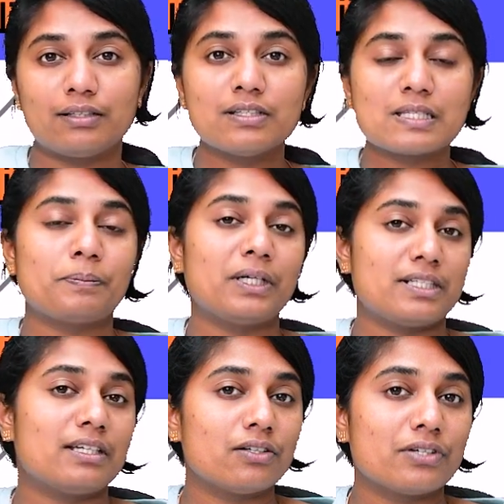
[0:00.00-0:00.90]
this
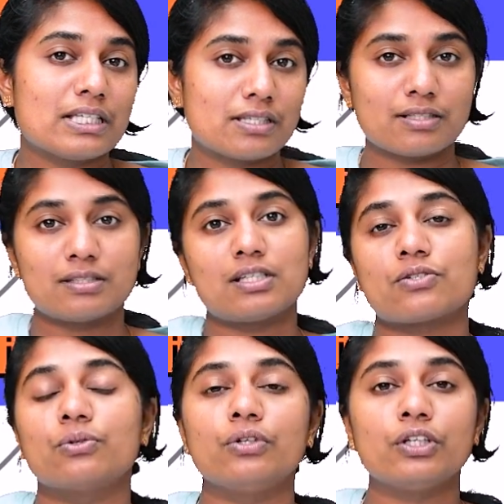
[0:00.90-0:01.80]
particular research
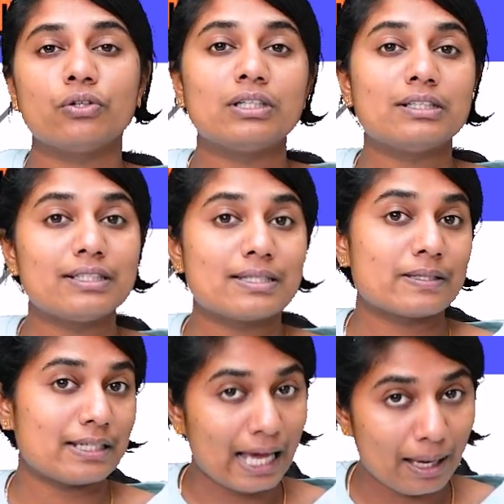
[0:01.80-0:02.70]
that's going on in
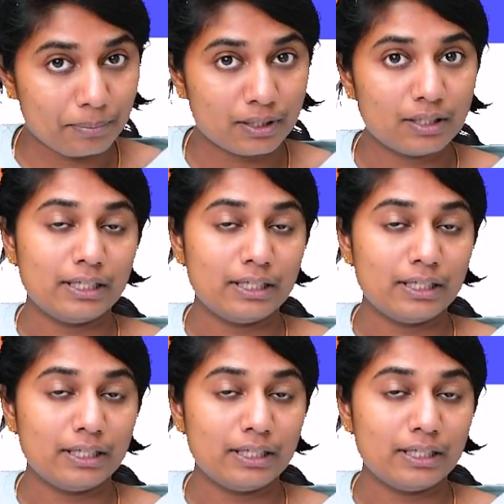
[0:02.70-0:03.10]
this lab